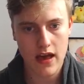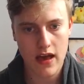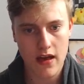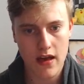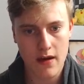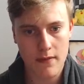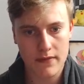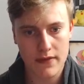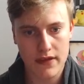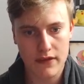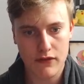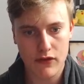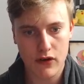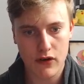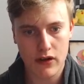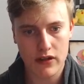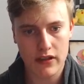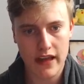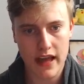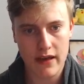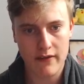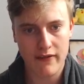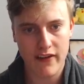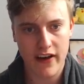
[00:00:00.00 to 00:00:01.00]
You've got
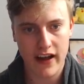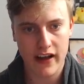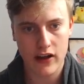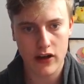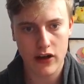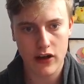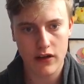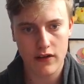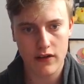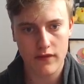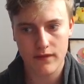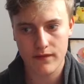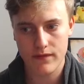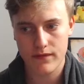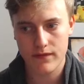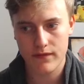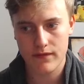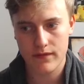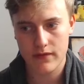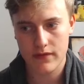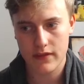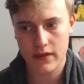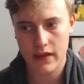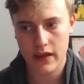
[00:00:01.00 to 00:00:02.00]
layer by cut,
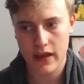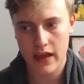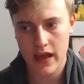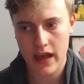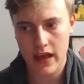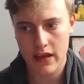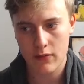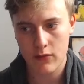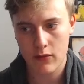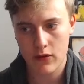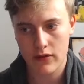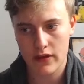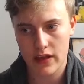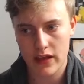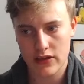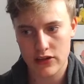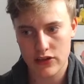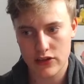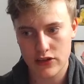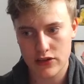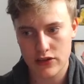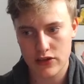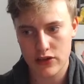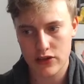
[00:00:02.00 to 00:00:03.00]
and what that
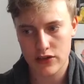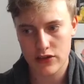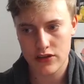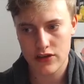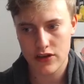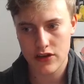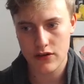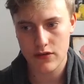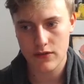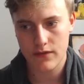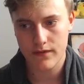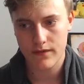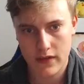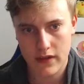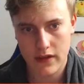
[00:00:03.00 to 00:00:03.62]
should do,